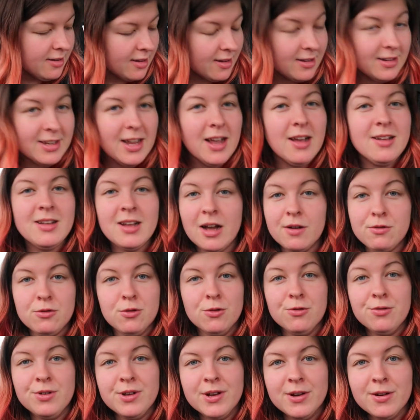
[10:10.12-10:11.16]
As I said, have
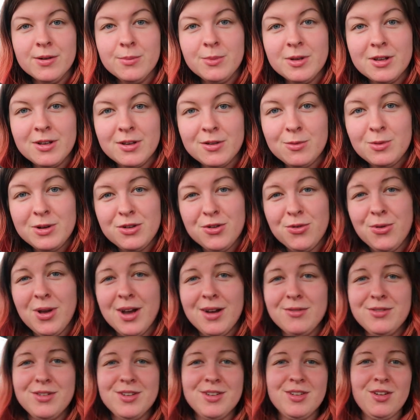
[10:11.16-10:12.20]
no fear, because we do
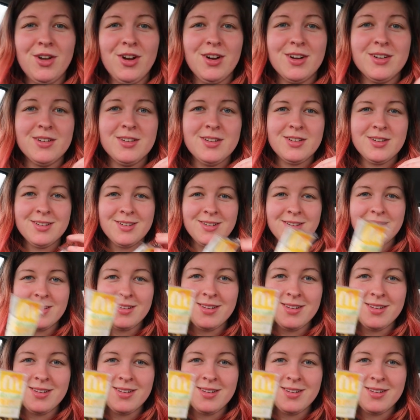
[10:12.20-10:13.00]
have desserts.